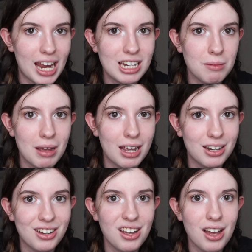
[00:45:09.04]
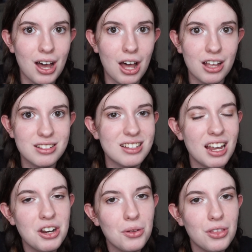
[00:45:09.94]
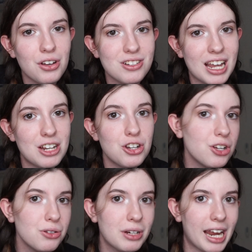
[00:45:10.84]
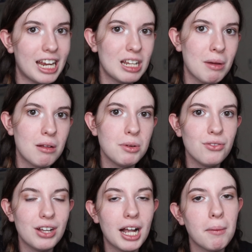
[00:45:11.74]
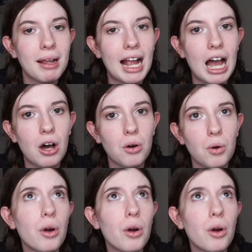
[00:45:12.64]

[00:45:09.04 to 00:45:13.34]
Candyman since I know that there's a new Candyman movie coming out,